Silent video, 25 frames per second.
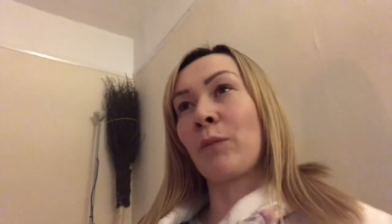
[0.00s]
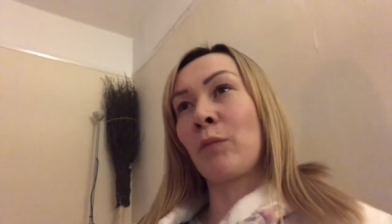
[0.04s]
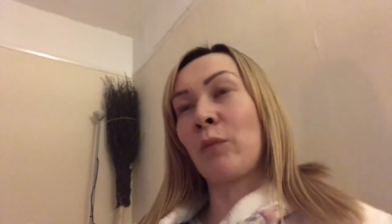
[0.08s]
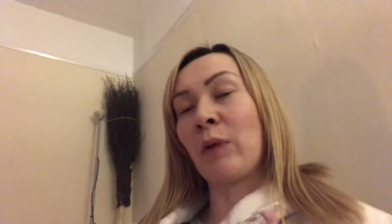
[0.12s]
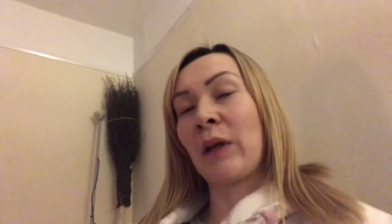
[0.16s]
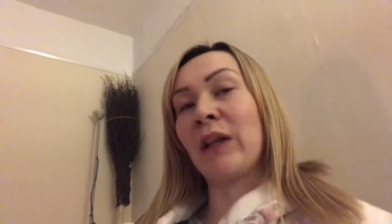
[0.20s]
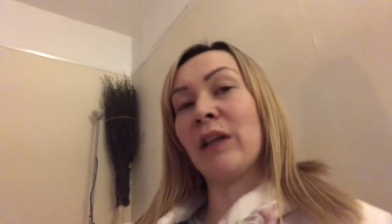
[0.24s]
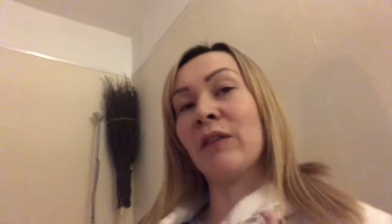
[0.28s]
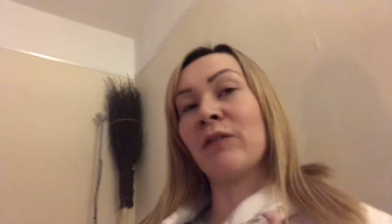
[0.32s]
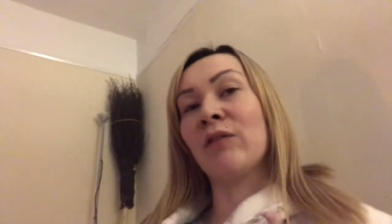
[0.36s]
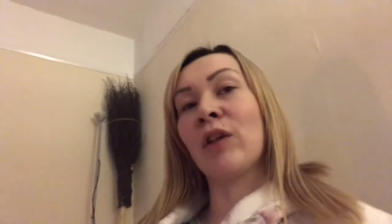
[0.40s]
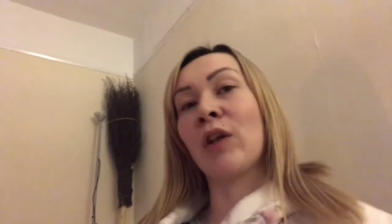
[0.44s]

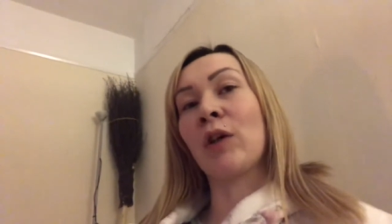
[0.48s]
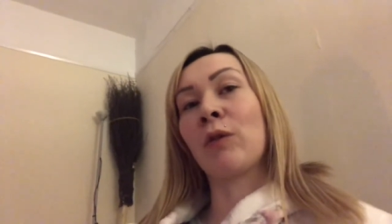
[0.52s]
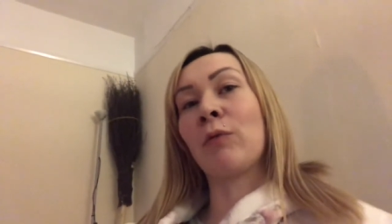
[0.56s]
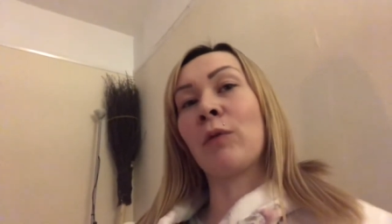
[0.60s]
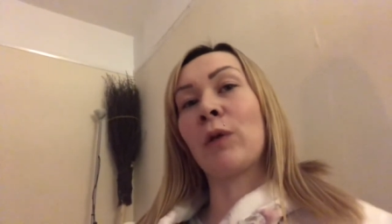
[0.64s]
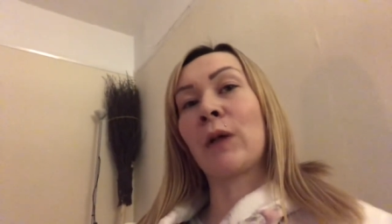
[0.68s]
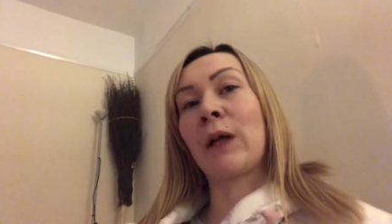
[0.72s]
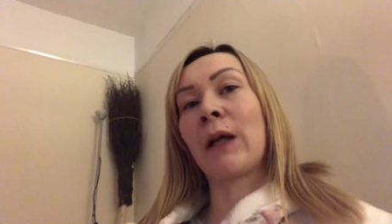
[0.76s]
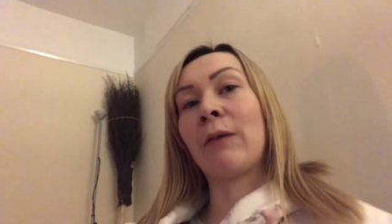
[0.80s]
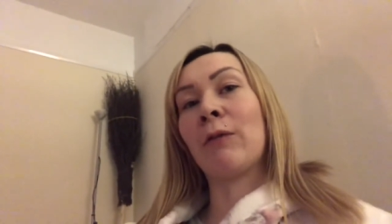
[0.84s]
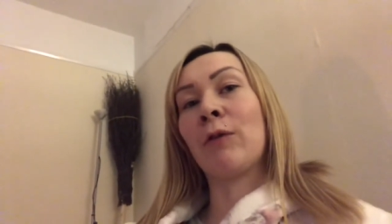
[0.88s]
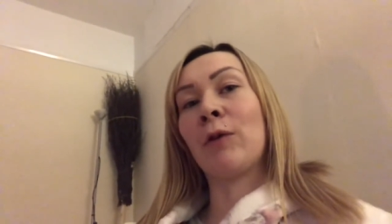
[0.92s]
when the vlog
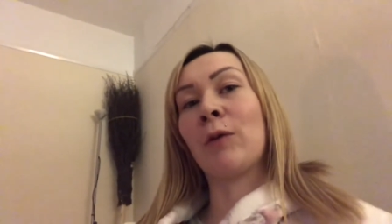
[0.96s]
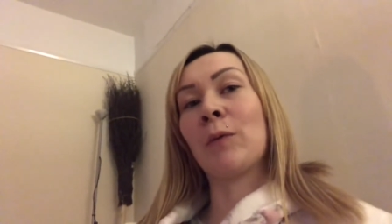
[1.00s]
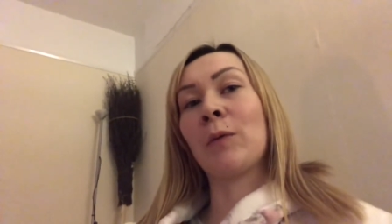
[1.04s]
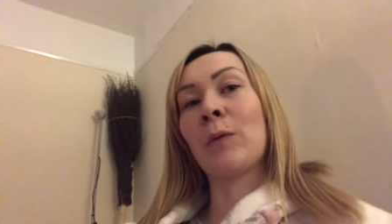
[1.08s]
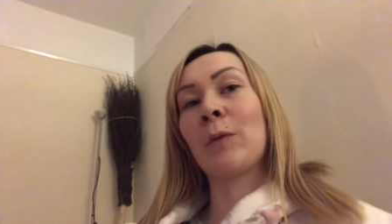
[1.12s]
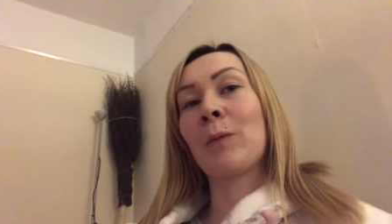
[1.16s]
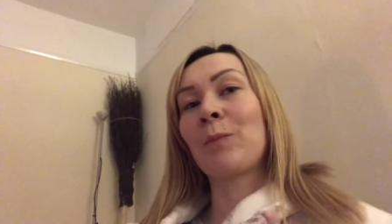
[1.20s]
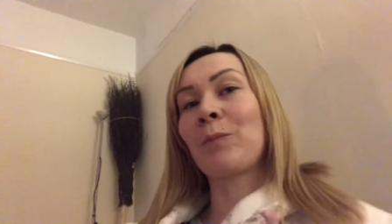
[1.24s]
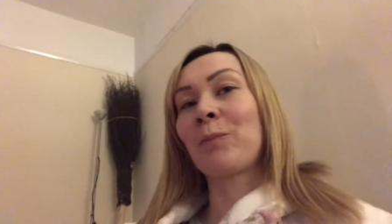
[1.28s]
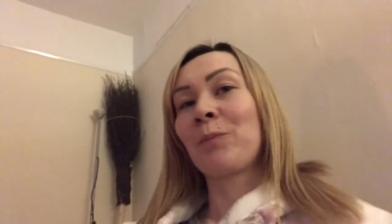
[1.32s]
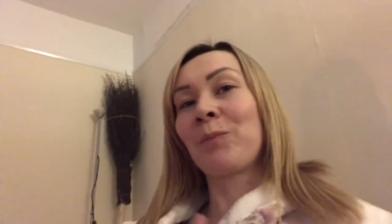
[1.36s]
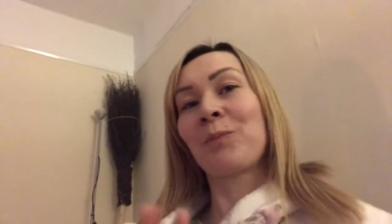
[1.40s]
will go up.
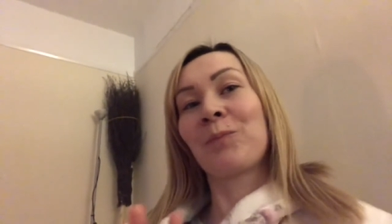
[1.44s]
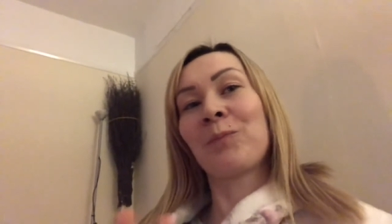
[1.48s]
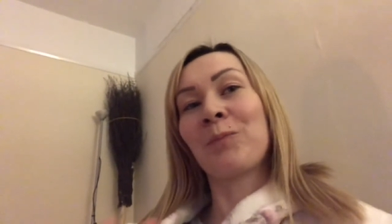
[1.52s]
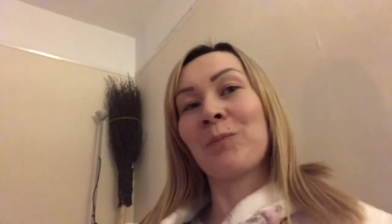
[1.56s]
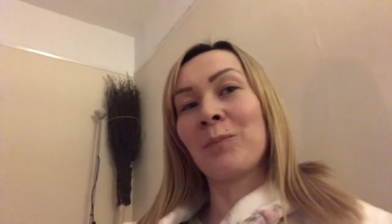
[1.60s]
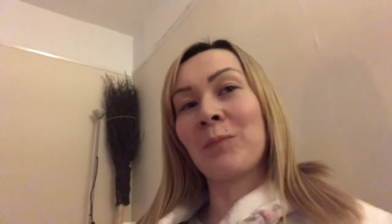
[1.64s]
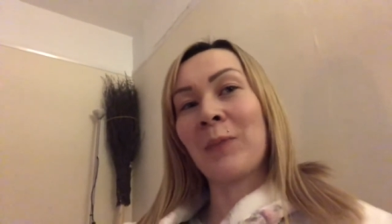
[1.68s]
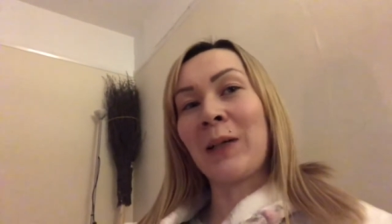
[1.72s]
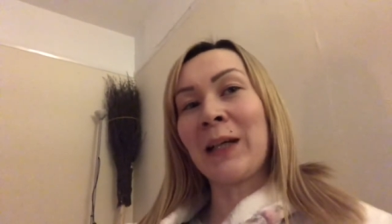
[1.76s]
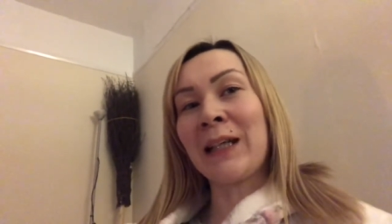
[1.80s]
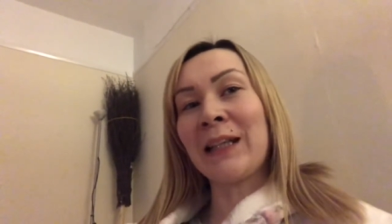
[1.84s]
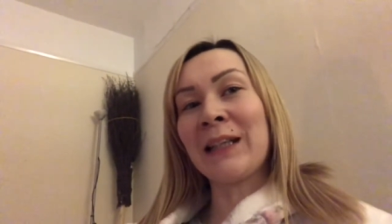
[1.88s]

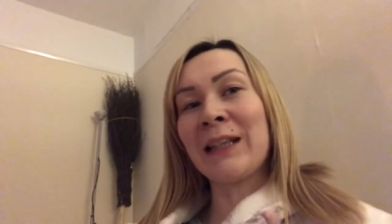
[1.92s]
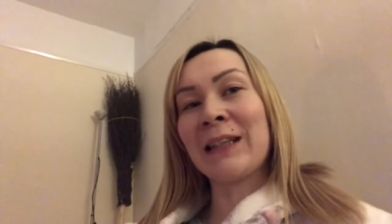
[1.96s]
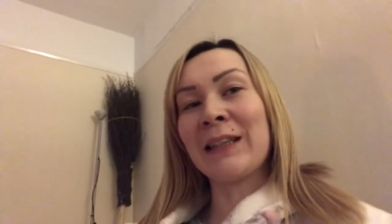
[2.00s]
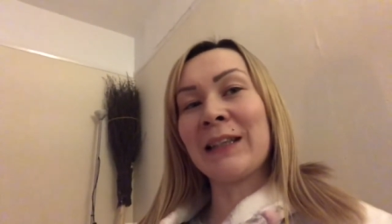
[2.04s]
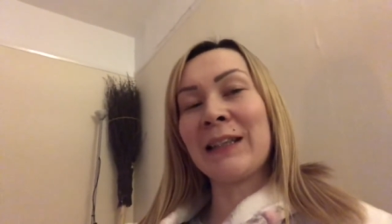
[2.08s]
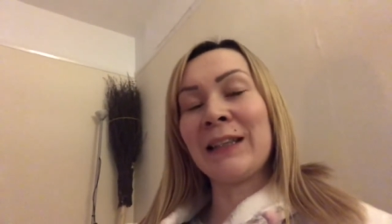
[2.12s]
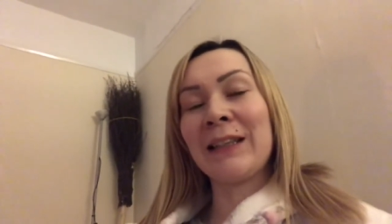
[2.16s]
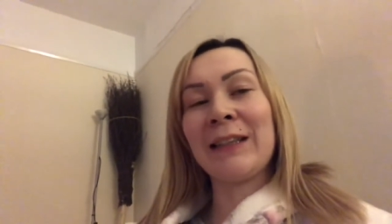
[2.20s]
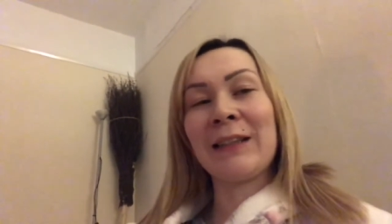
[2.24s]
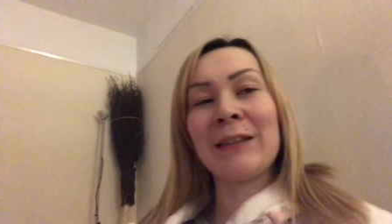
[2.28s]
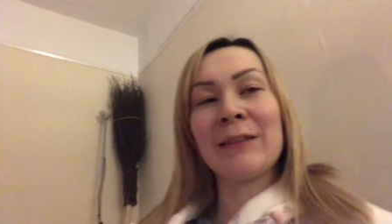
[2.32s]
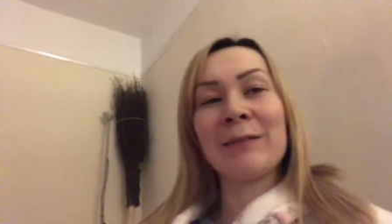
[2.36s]

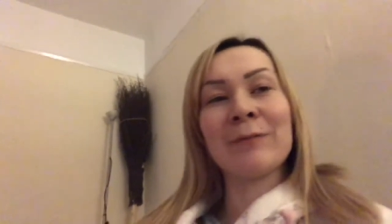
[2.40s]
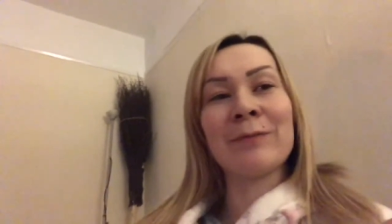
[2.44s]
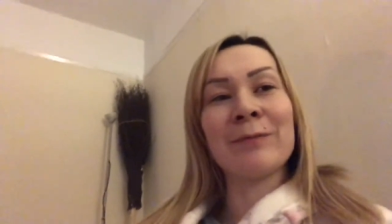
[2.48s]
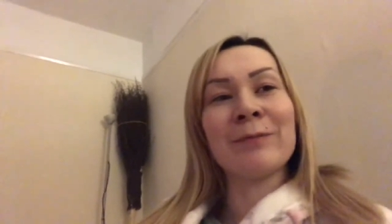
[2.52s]
Bye!